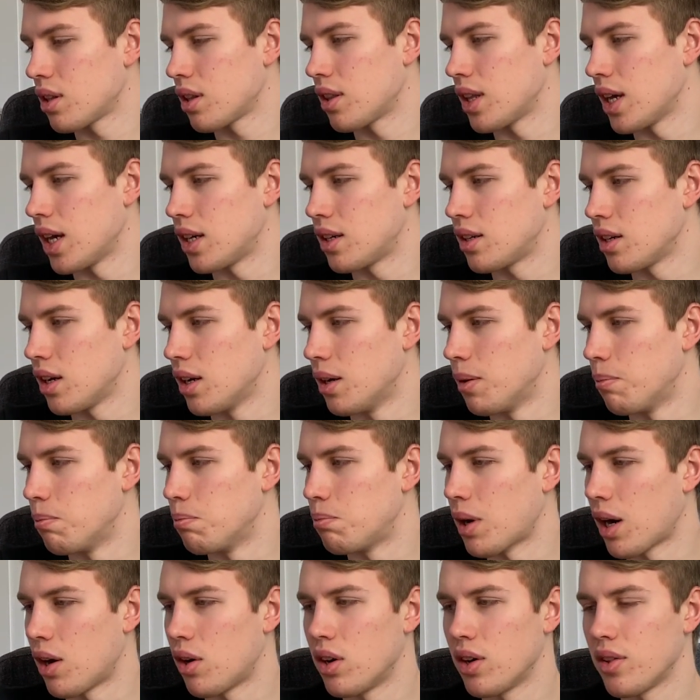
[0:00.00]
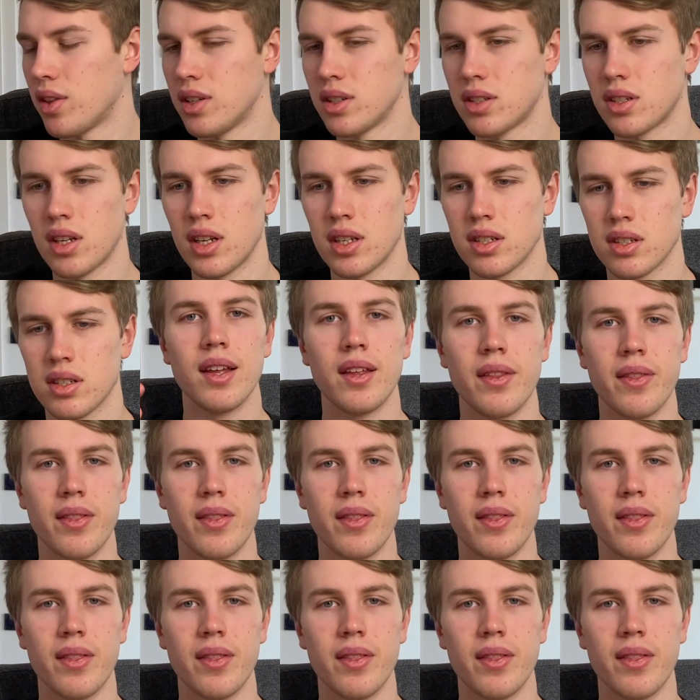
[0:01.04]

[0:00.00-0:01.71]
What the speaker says: that power this desk.